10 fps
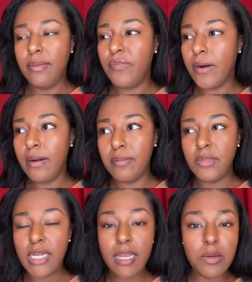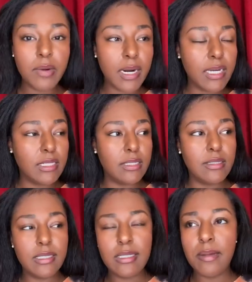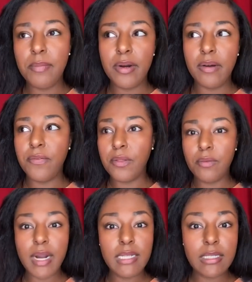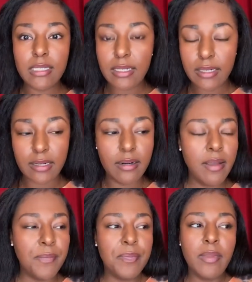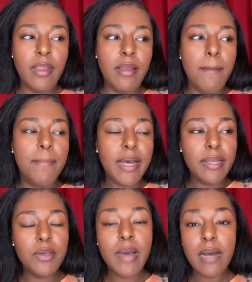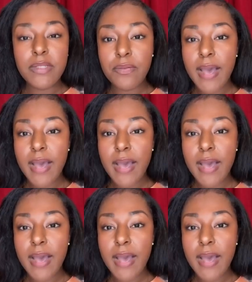from January to December for the rest of the year. But you have to